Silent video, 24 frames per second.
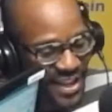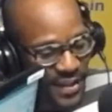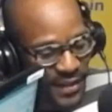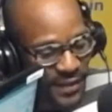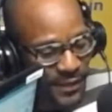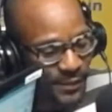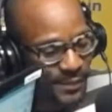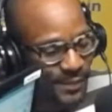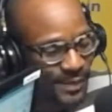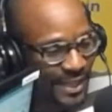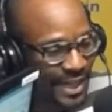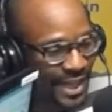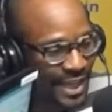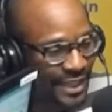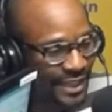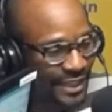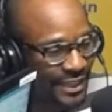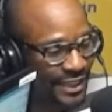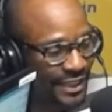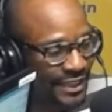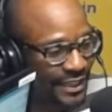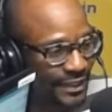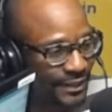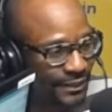But
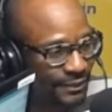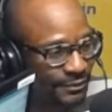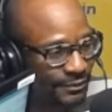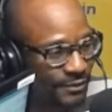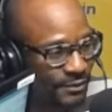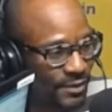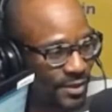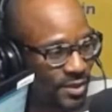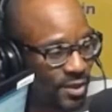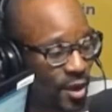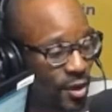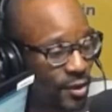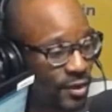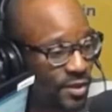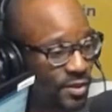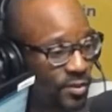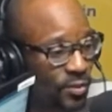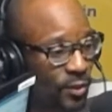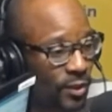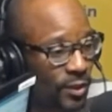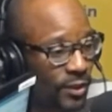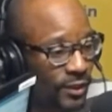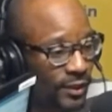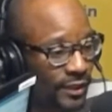I saw his
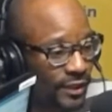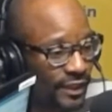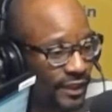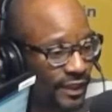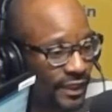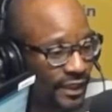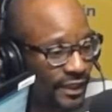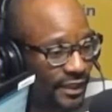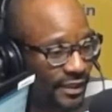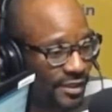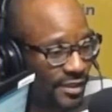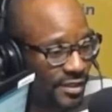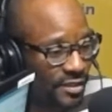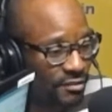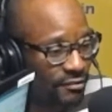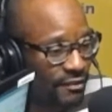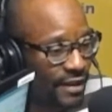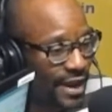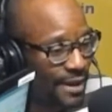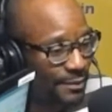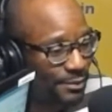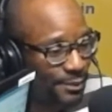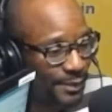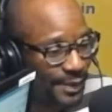work and it just
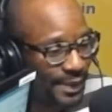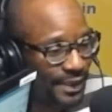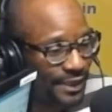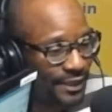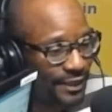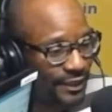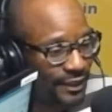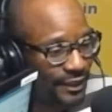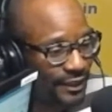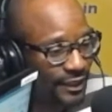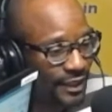grabbed me.